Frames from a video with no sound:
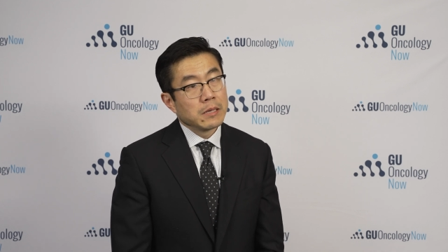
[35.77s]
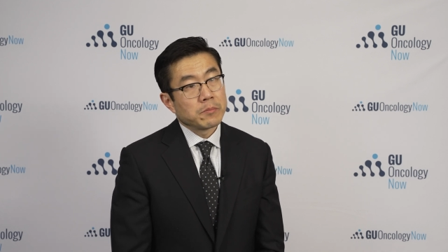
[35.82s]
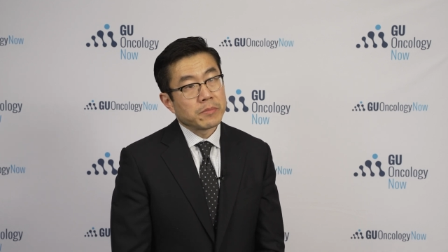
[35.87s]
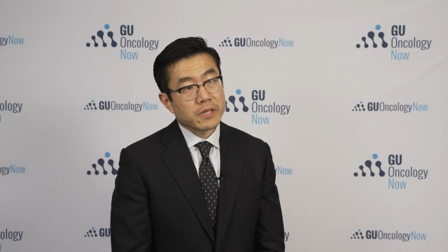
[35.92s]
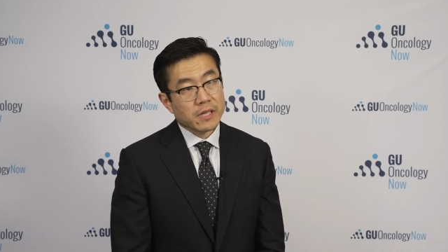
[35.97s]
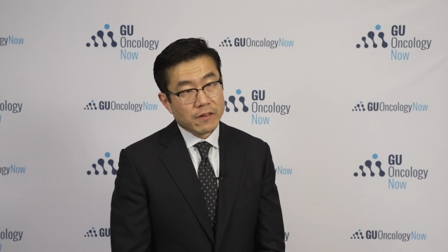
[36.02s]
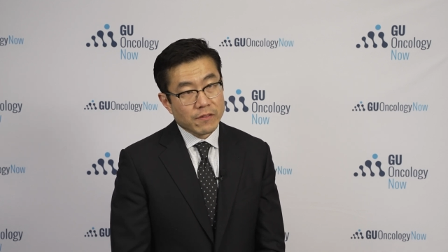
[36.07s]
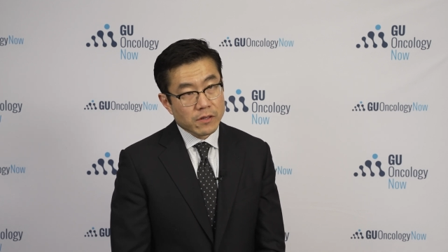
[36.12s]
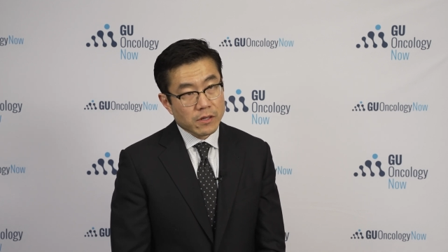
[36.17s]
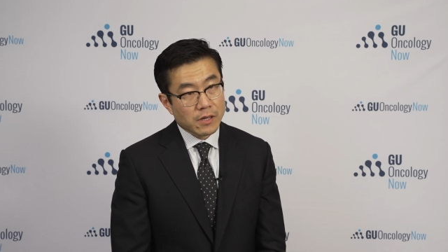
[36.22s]
But
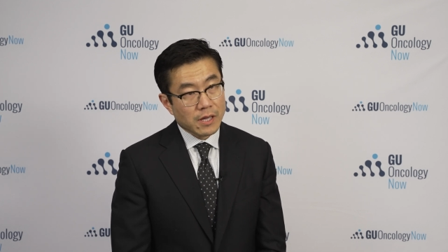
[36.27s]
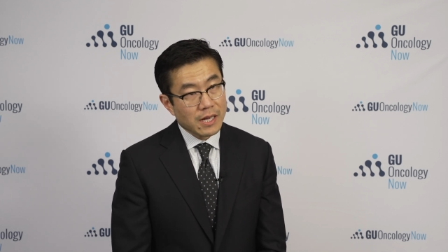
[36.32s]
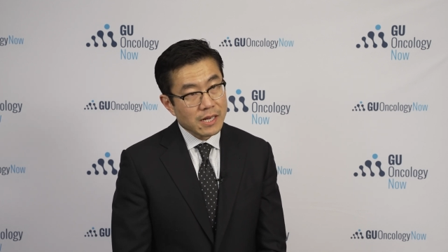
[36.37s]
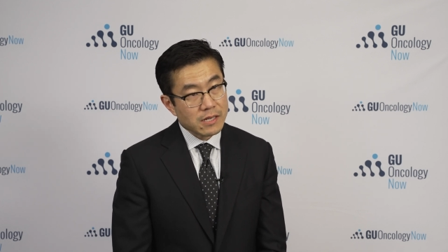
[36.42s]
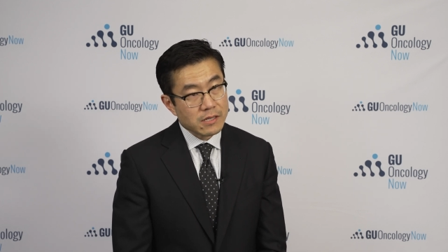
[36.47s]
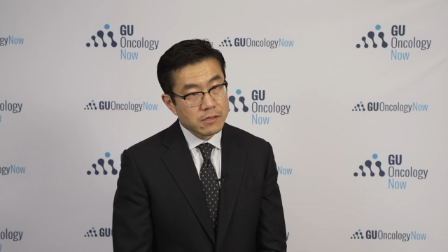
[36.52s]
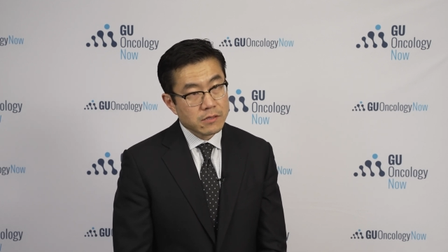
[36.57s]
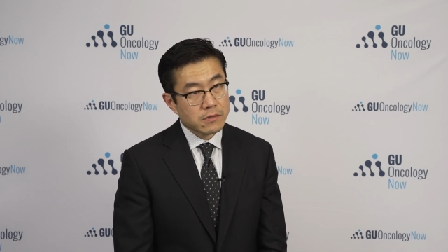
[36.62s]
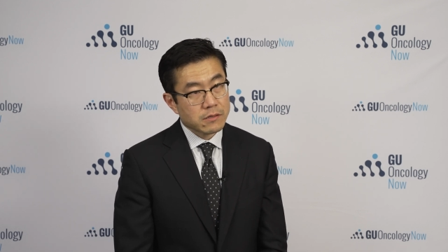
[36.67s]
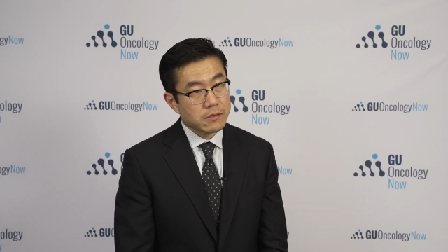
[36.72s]

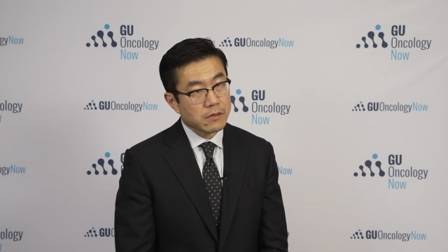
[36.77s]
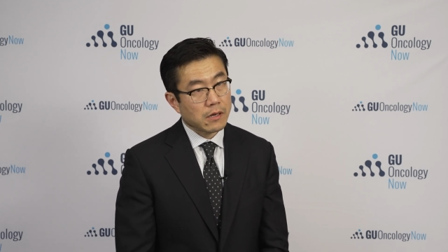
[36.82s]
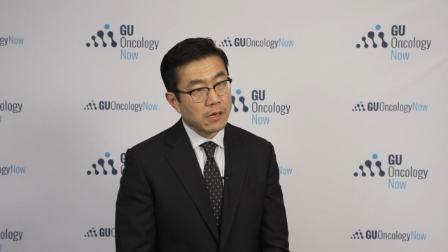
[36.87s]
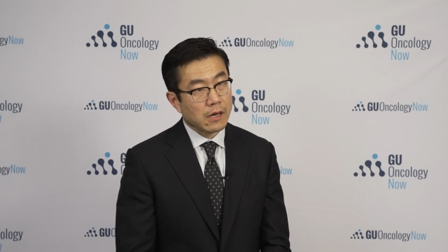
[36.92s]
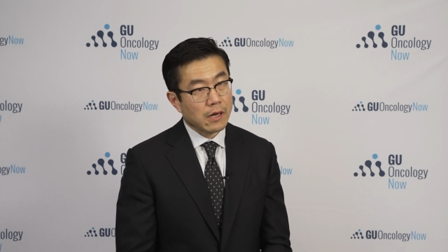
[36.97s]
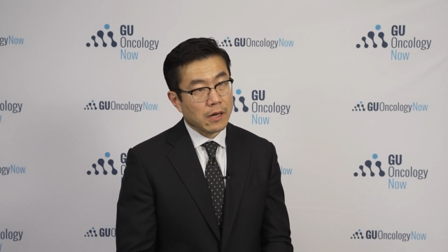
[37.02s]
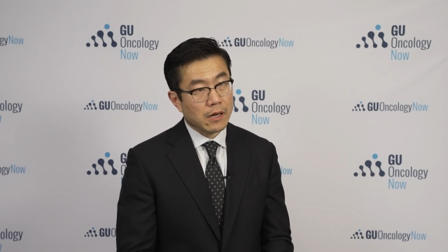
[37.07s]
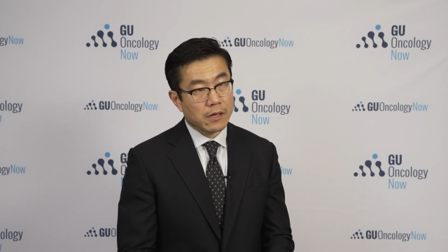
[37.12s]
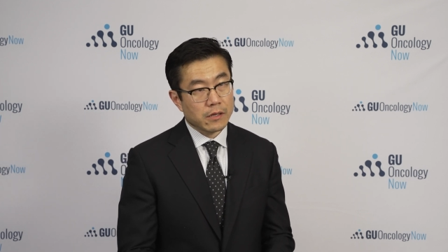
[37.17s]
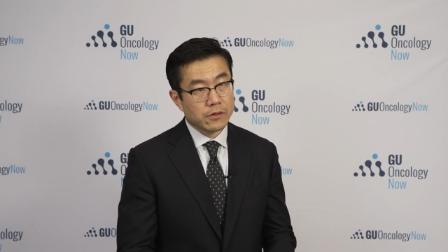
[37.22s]
nevertheless,
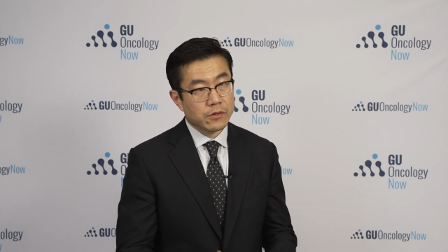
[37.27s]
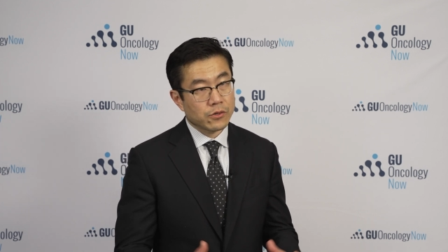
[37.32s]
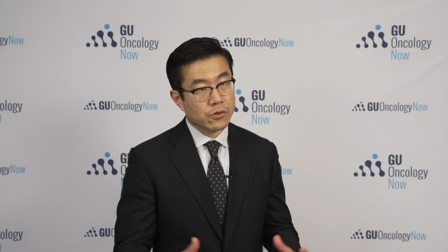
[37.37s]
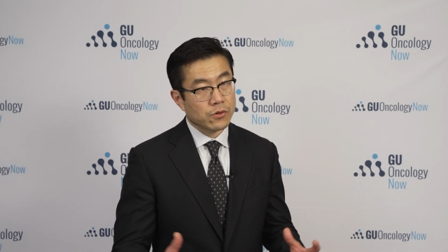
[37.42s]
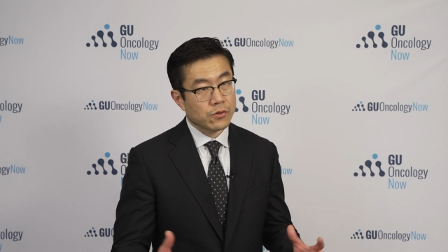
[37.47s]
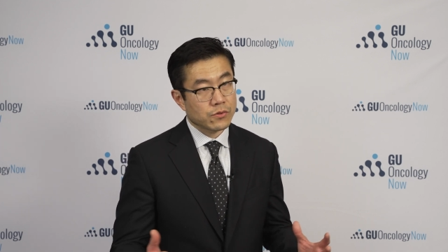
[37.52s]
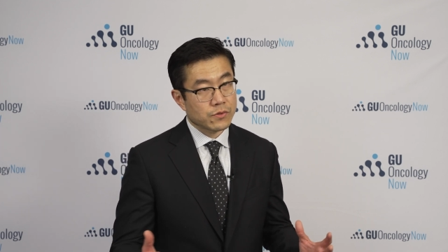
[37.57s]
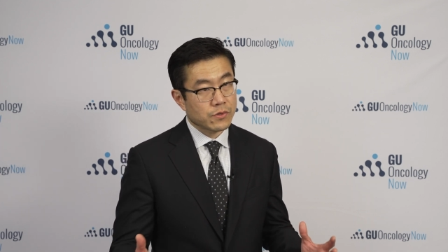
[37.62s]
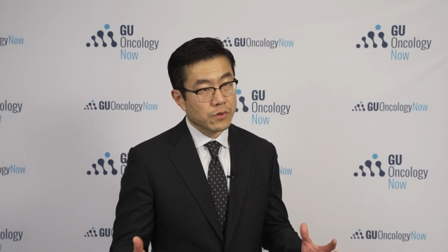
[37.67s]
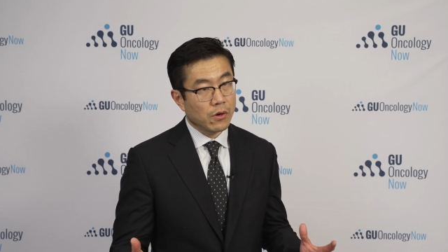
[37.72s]
uh,
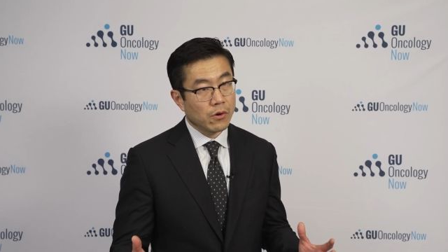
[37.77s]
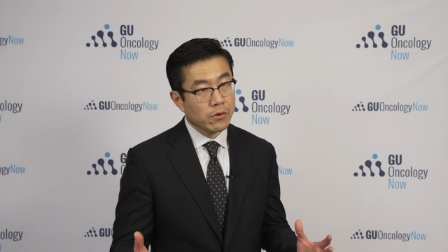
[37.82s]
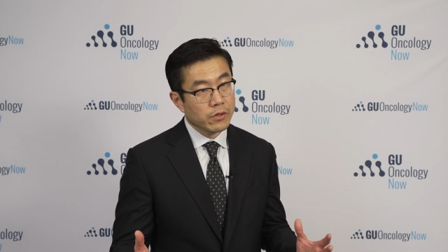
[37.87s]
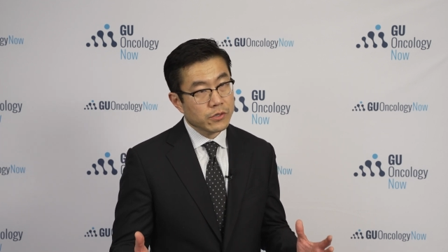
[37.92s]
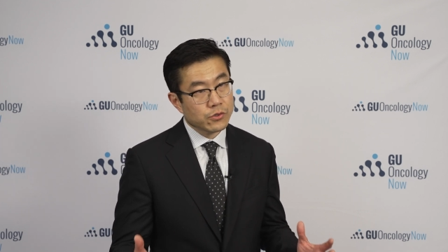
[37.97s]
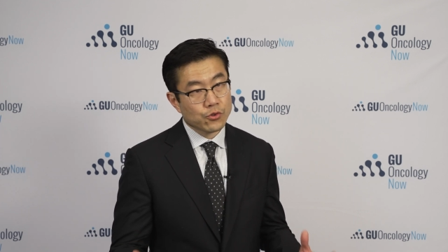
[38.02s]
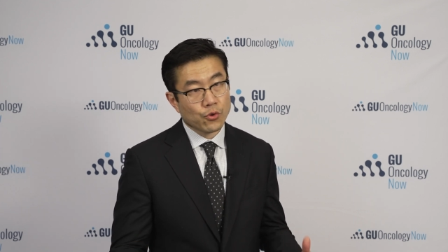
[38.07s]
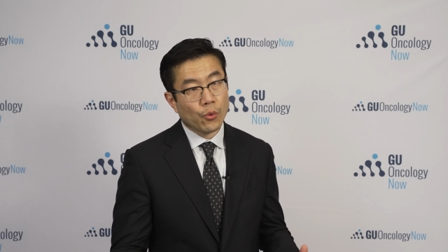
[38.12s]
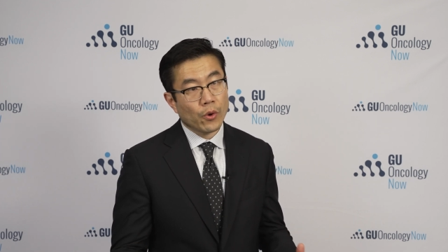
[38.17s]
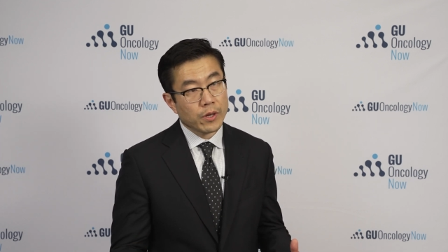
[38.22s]
there's
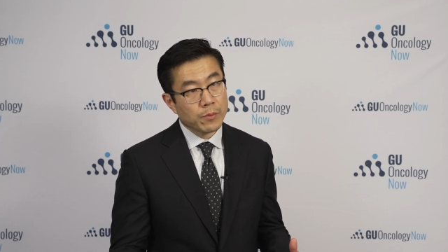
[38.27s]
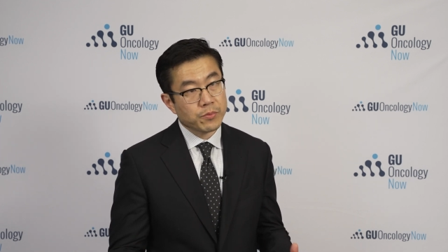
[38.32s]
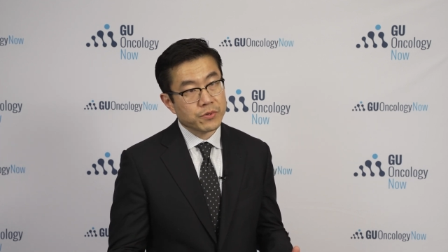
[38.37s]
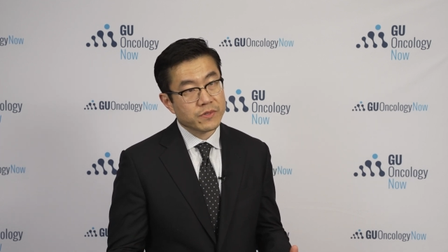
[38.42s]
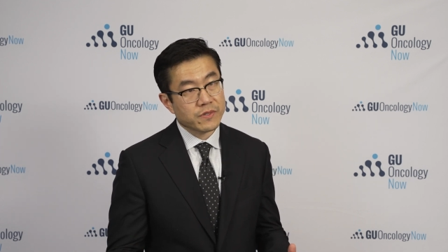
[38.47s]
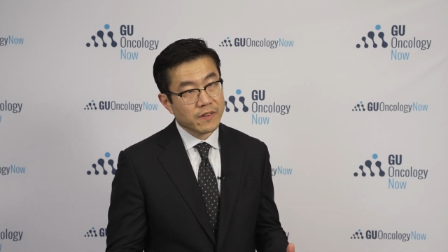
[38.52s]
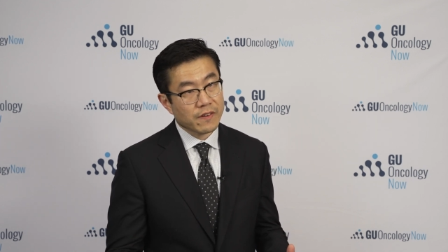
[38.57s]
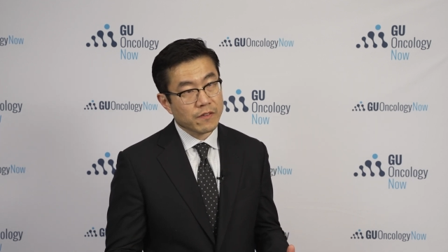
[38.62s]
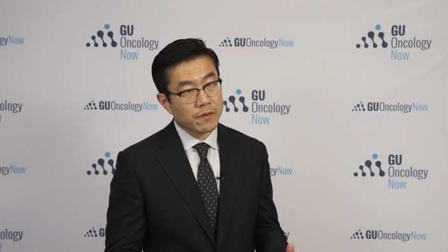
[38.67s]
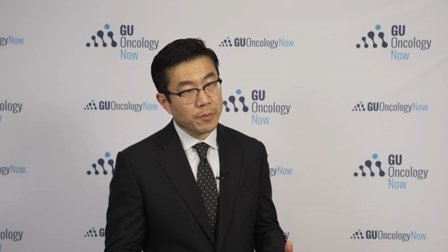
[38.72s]
only
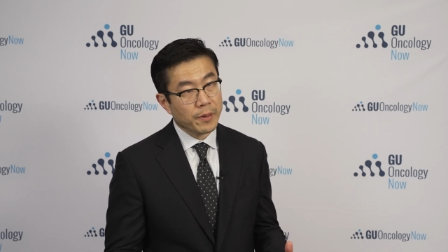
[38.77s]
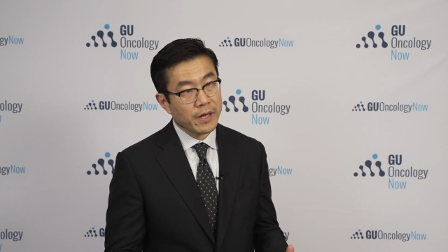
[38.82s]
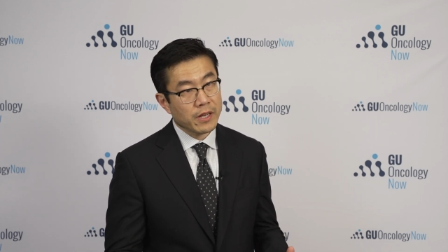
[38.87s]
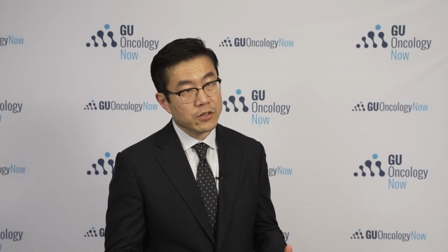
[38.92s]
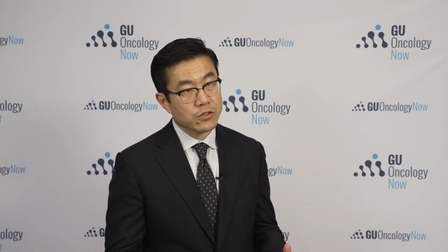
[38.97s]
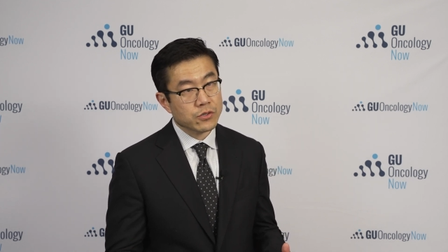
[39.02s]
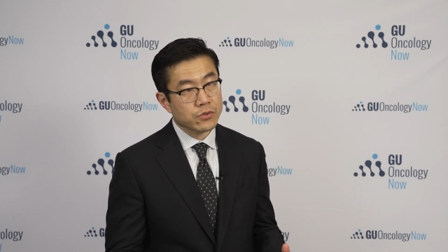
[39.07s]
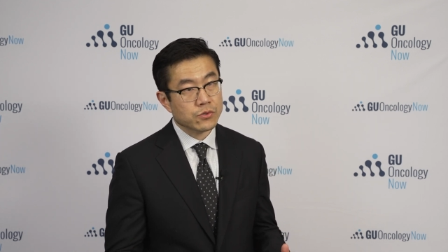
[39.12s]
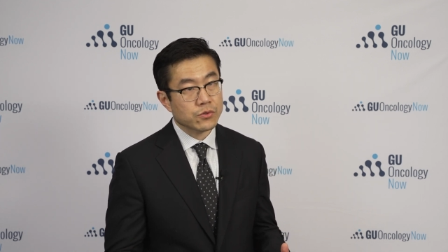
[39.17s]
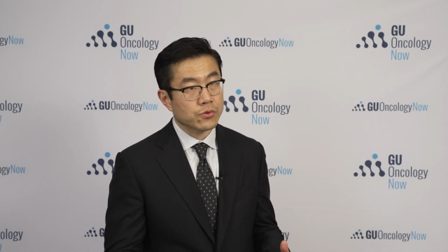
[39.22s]
20% of the
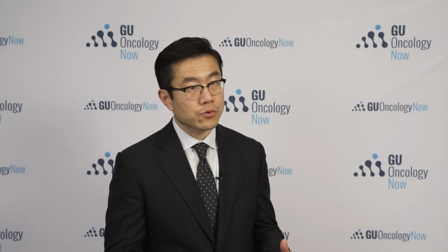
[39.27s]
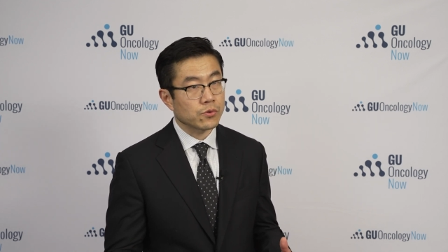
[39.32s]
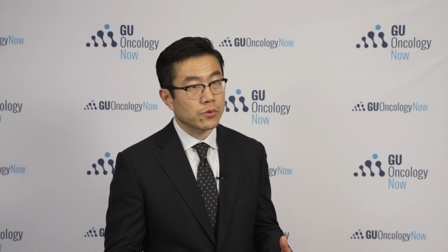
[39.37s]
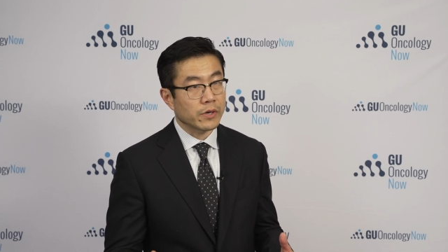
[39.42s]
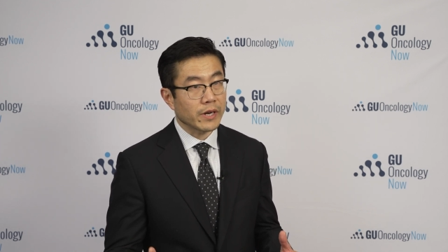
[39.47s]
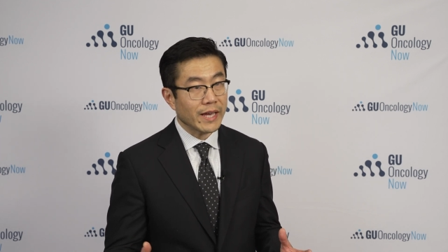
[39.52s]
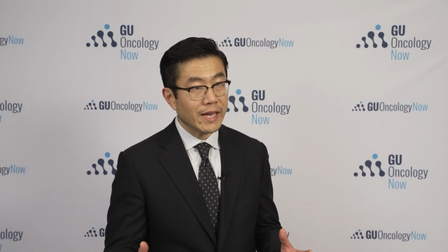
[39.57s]
patients who were